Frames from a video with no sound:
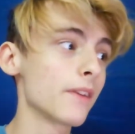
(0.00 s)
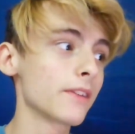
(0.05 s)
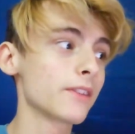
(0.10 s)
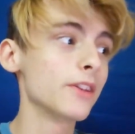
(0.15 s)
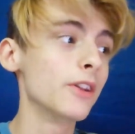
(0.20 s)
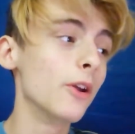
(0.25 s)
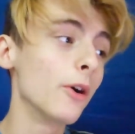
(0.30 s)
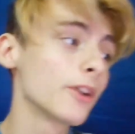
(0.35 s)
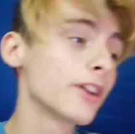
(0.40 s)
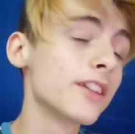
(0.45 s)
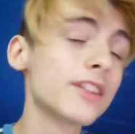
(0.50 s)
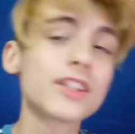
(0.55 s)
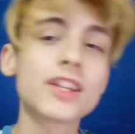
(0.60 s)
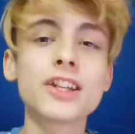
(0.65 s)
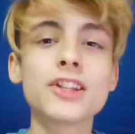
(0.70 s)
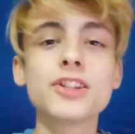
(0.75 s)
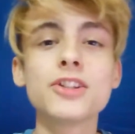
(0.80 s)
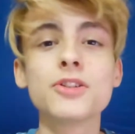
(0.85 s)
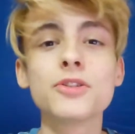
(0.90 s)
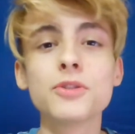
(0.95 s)
you know,
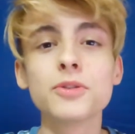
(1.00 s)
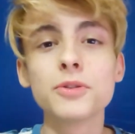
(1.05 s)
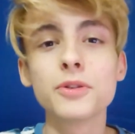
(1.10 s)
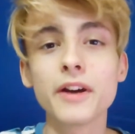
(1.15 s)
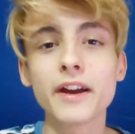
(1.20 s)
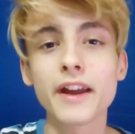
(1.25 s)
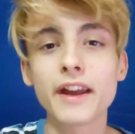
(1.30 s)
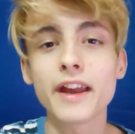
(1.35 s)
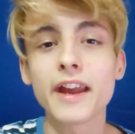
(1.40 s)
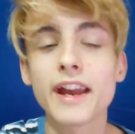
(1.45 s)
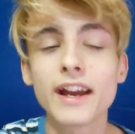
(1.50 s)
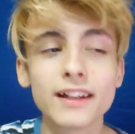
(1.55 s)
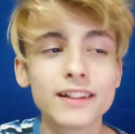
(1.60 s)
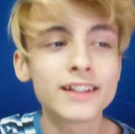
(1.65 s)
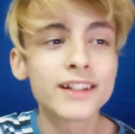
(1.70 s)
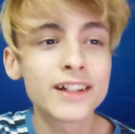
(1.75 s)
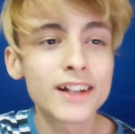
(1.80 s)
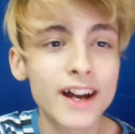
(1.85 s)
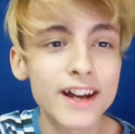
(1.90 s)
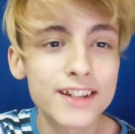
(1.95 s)
continue
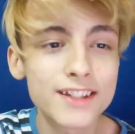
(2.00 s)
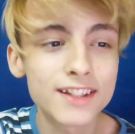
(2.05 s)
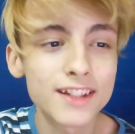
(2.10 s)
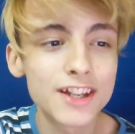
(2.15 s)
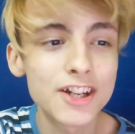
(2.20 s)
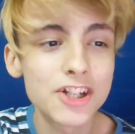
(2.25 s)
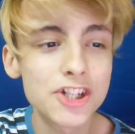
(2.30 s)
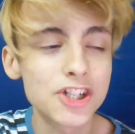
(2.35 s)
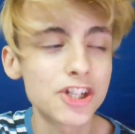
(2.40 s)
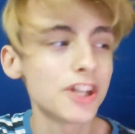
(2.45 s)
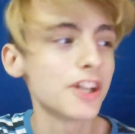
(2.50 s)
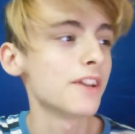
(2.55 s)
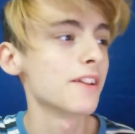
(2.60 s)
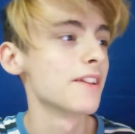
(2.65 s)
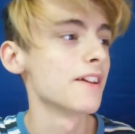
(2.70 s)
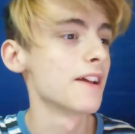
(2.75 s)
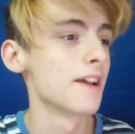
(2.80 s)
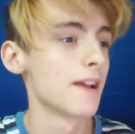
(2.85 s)
Alien Isolation.